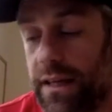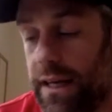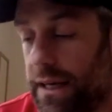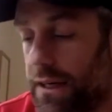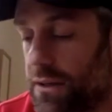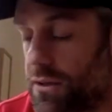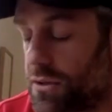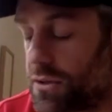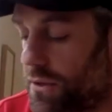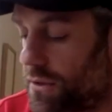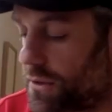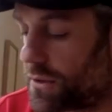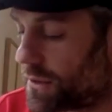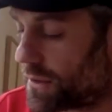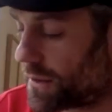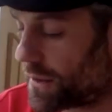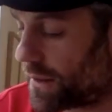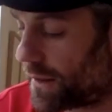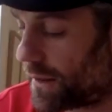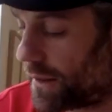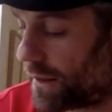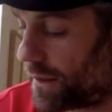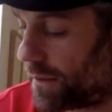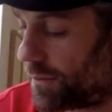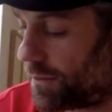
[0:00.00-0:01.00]
anxious
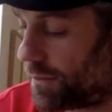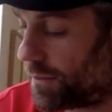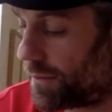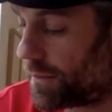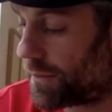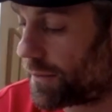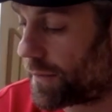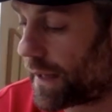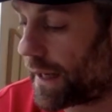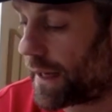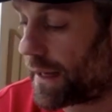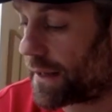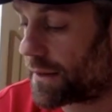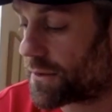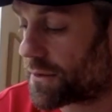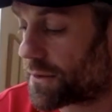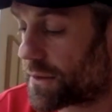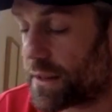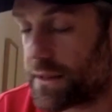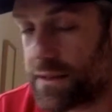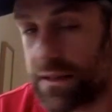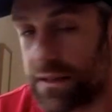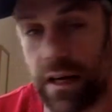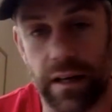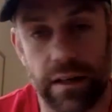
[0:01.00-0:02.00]
um, as
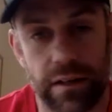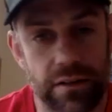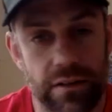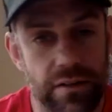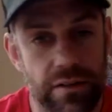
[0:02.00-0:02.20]
as I do.